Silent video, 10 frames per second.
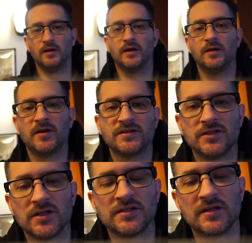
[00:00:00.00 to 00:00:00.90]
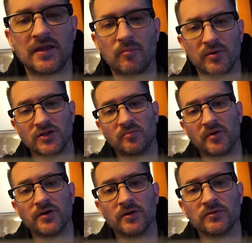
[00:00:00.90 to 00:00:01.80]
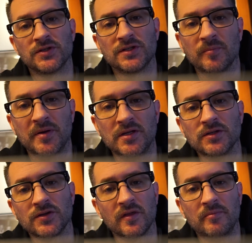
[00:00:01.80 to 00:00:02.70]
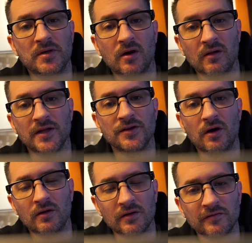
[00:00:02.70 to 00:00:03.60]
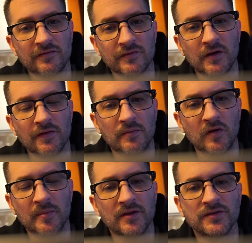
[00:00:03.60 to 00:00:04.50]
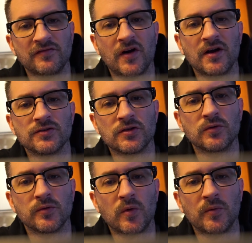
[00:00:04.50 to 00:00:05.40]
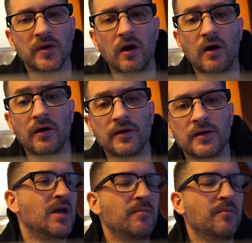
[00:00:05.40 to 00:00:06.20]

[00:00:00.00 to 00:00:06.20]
And I'm not suggesting that Bridget Bardot's opinions are the be all end all of, of the movement and defines who and what we are.